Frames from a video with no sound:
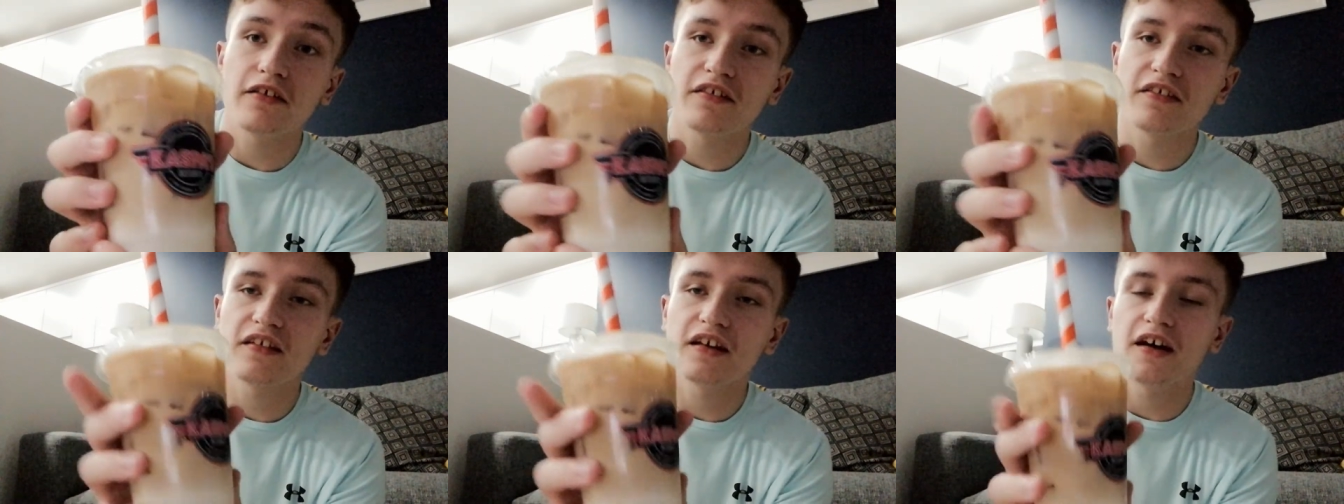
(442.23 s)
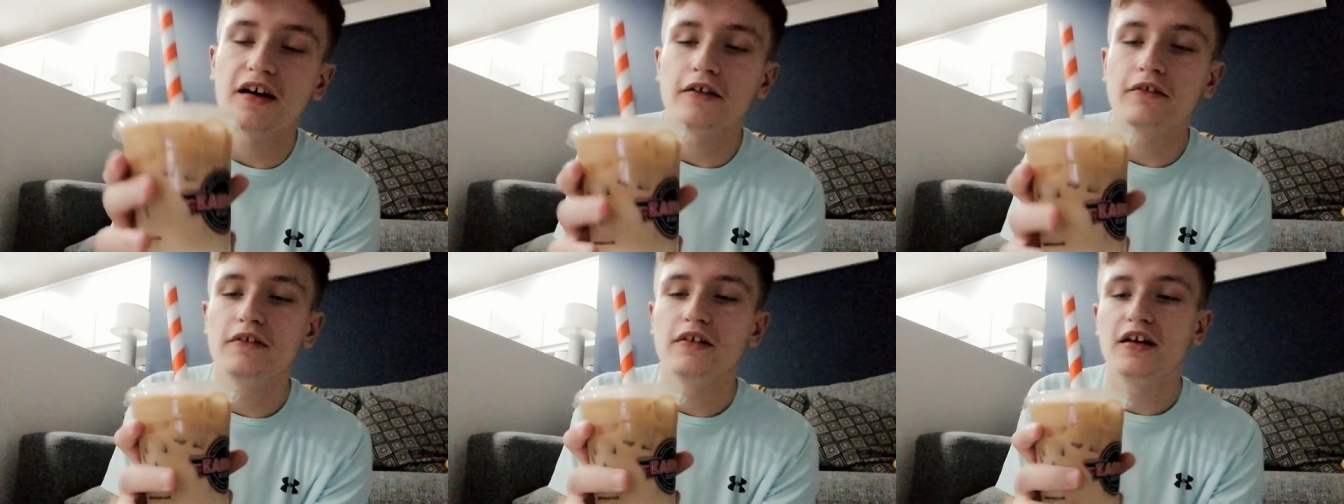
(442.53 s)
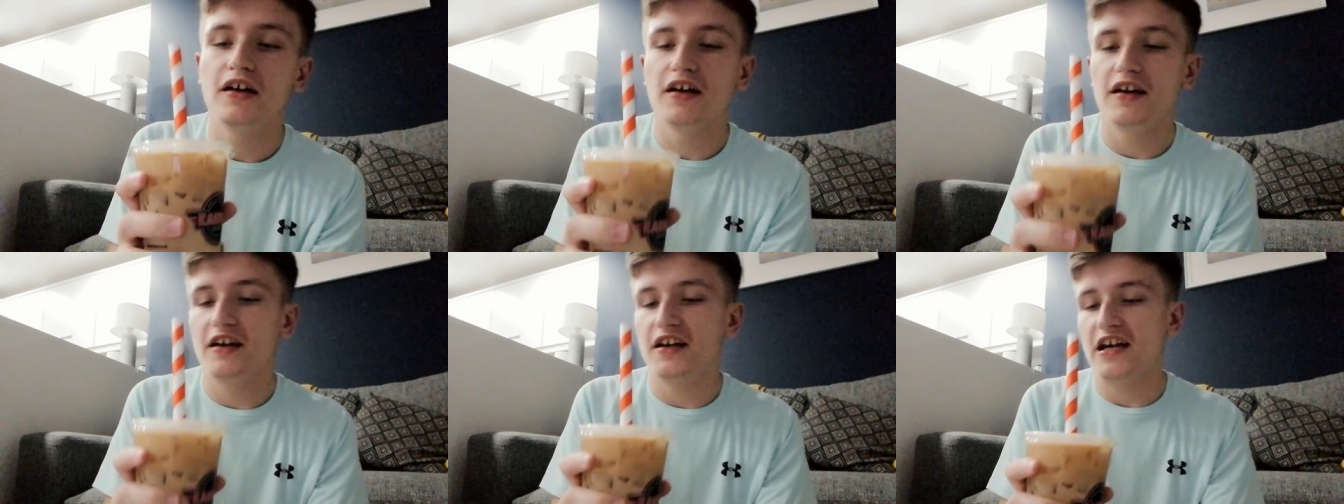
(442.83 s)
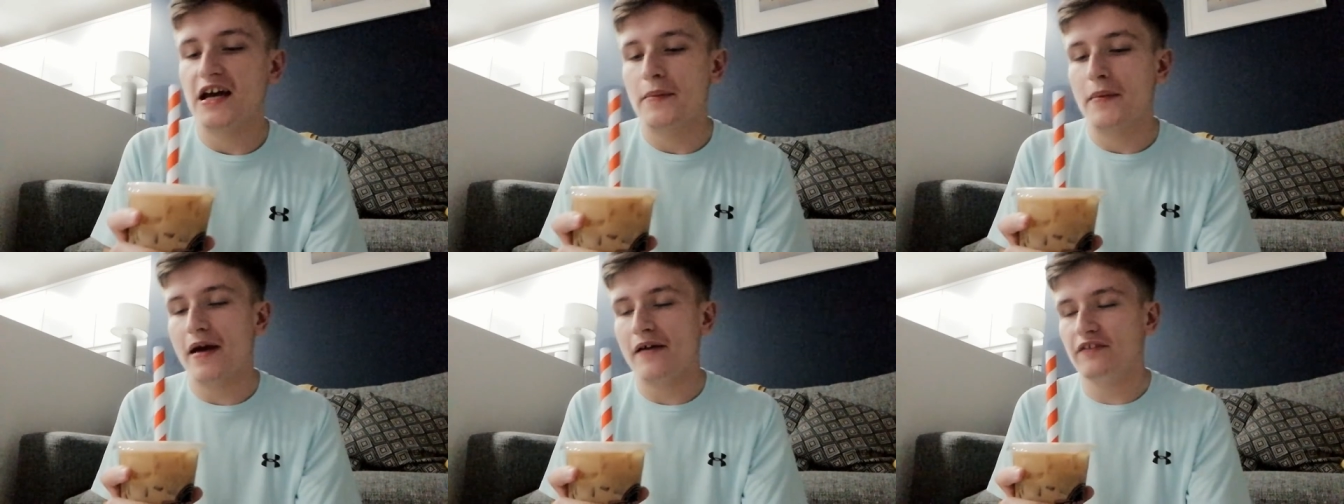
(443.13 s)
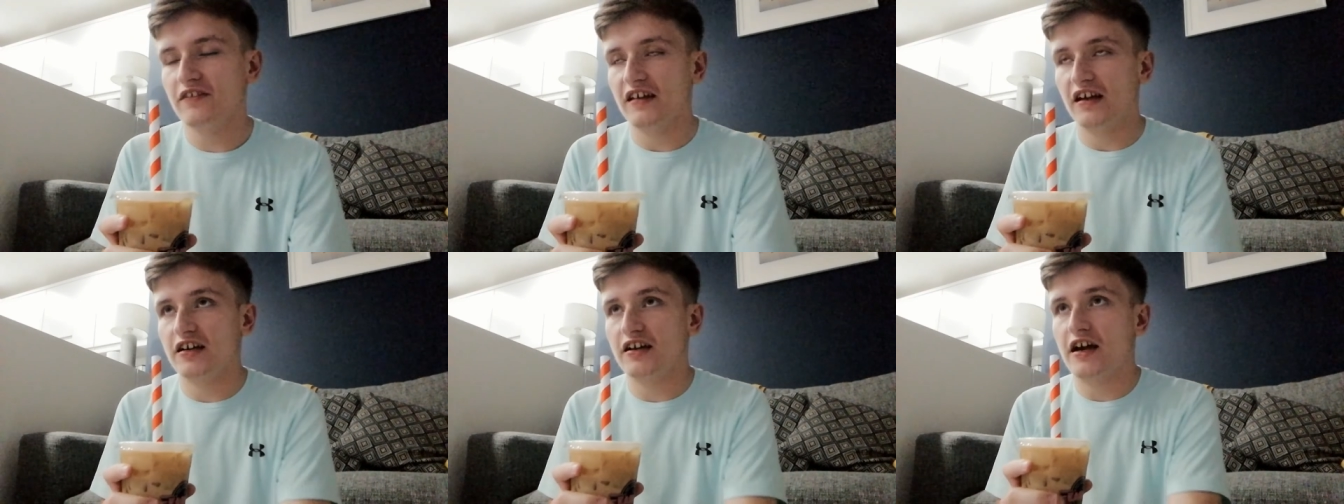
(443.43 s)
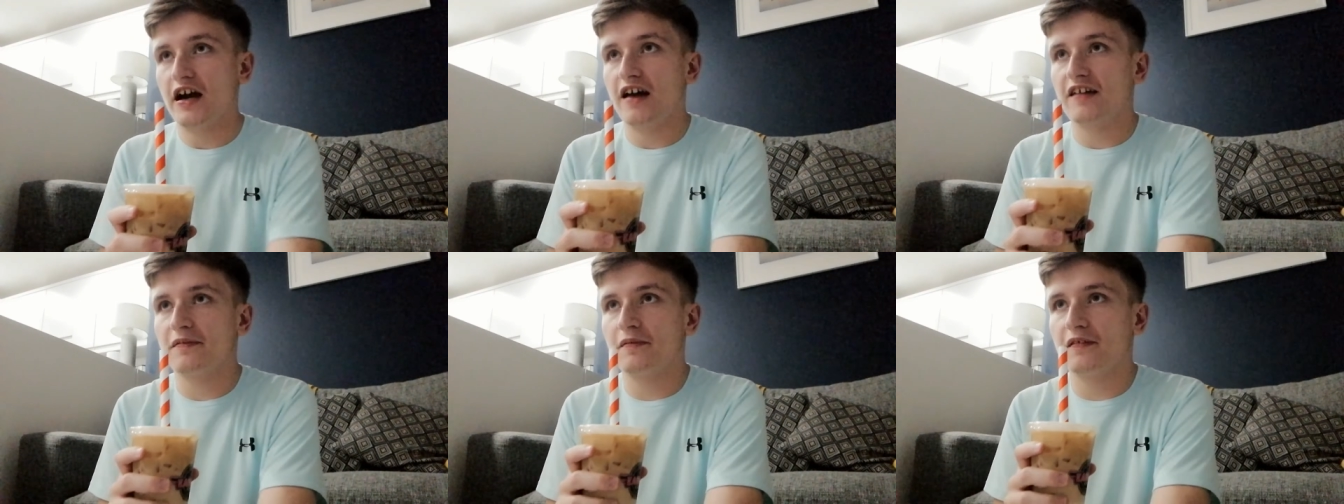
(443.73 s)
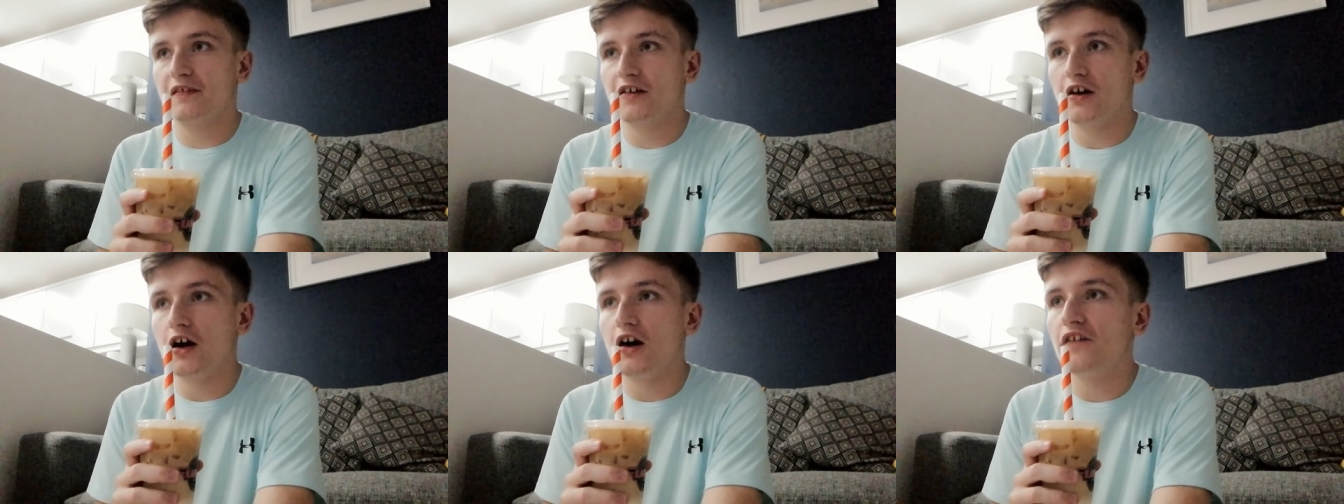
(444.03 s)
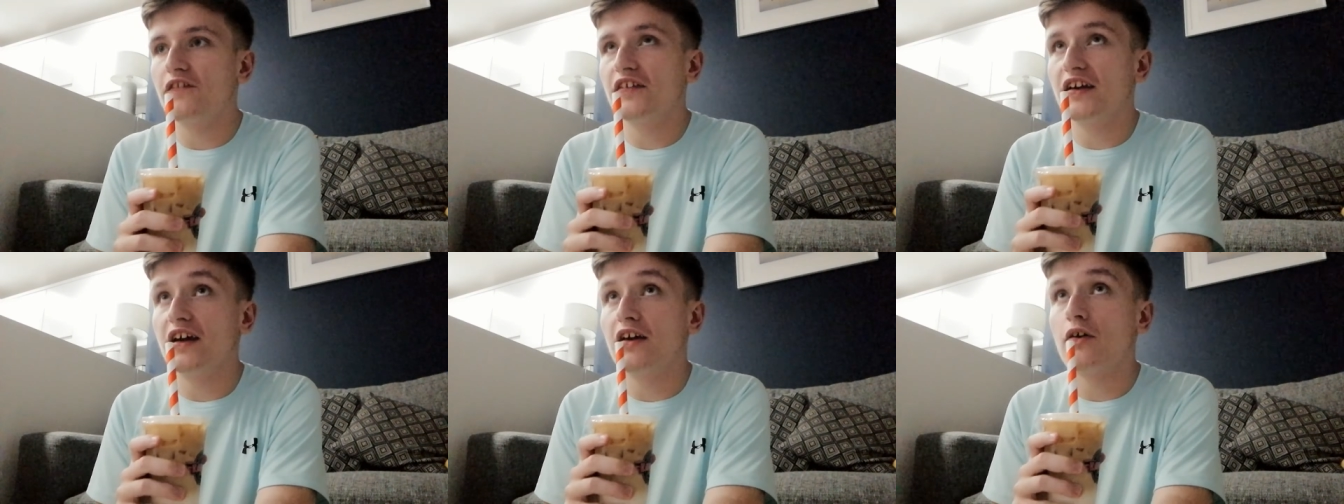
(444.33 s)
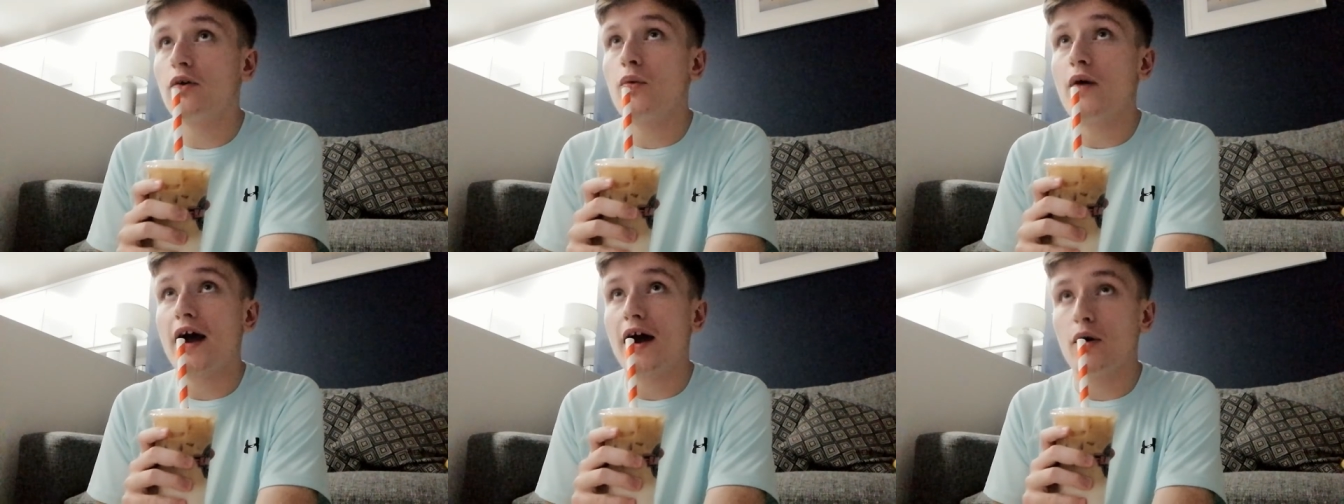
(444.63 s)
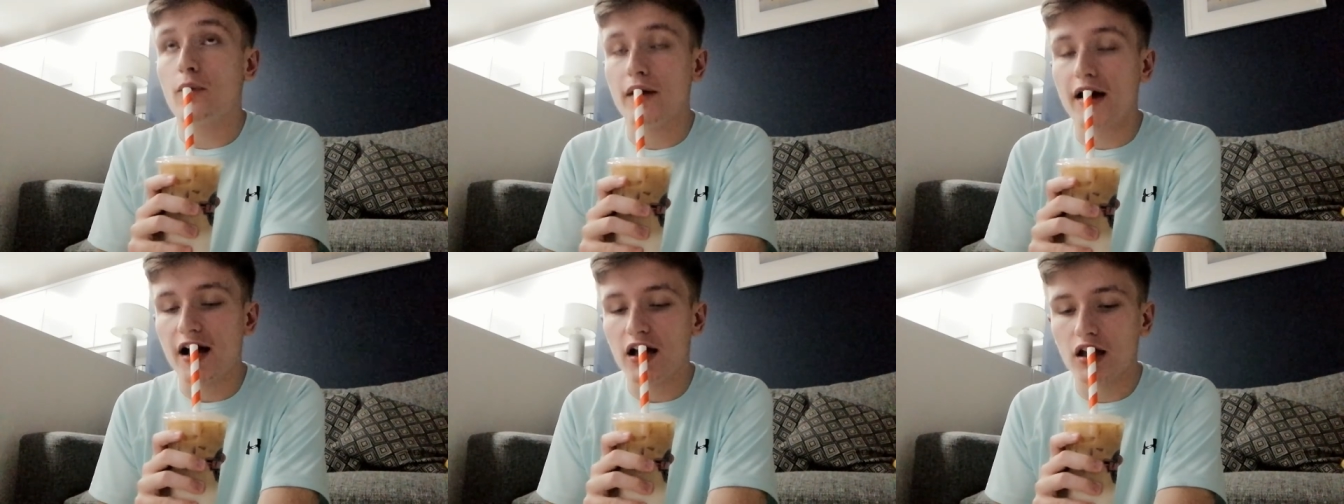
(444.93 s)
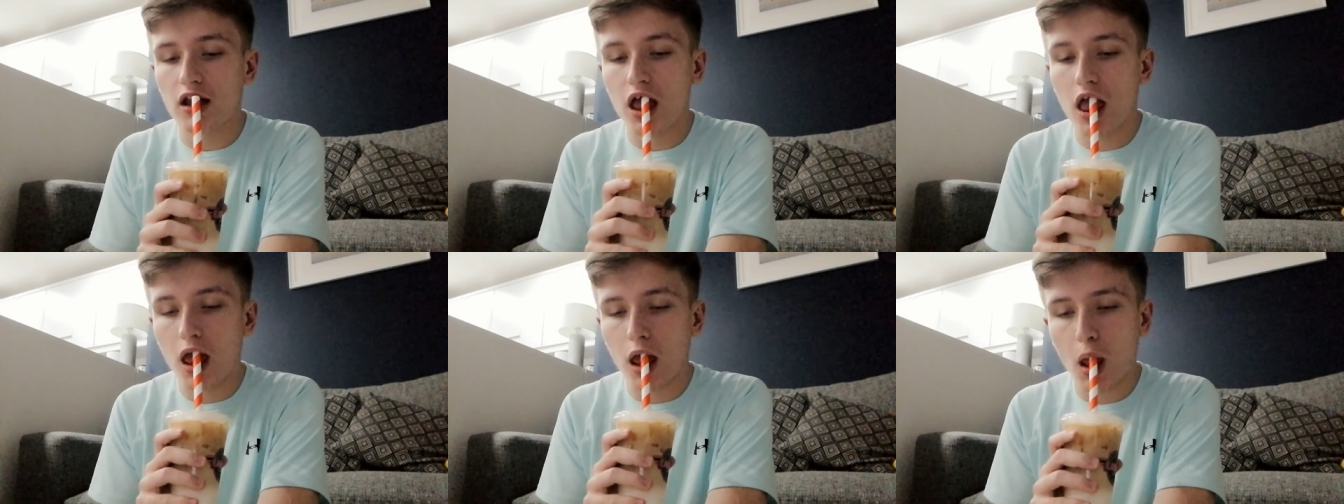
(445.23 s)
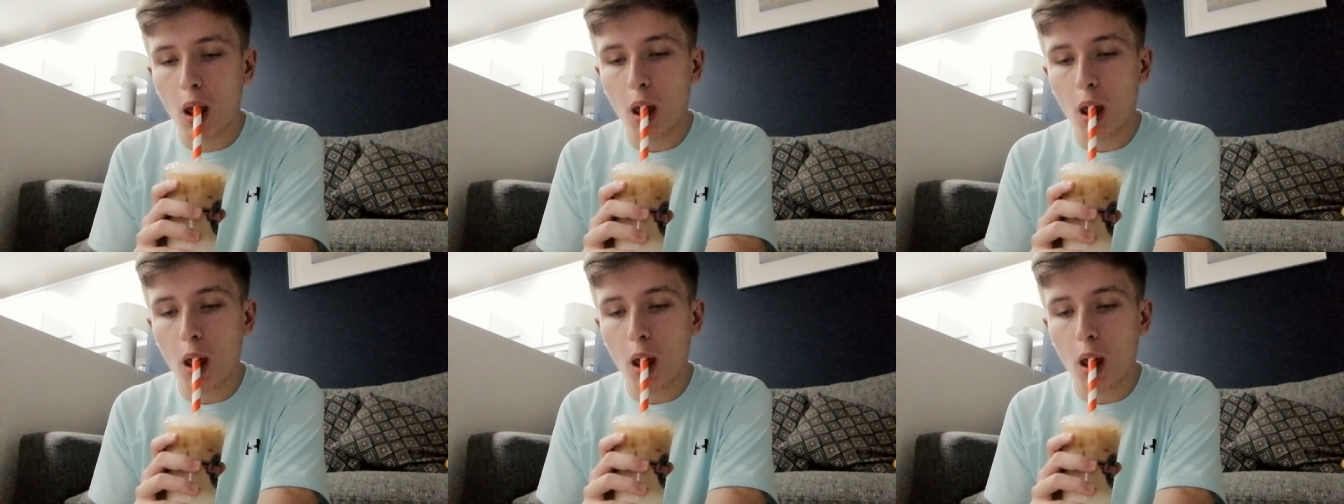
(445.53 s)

So, um, I haven't had Casper's coffee in quite a while.